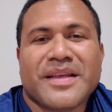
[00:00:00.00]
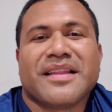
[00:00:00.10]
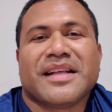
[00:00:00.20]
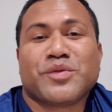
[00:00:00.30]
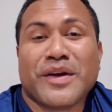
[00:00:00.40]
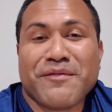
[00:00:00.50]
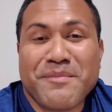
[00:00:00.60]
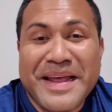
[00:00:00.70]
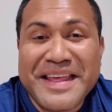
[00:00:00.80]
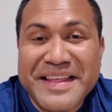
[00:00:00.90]
That's one of
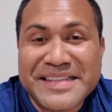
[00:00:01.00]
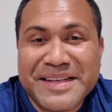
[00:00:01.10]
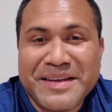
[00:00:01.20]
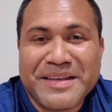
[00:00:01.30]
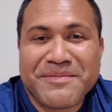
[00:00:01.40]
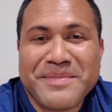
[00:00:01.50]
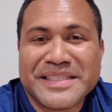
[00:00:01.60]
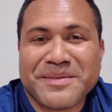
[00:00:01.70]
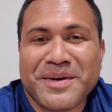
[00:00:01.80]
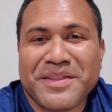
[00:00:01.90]
many things I
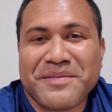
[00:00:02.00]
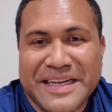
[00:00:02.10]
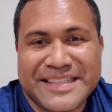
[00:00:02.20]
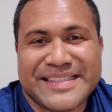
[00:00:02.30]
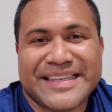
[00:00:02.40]
miss about the village,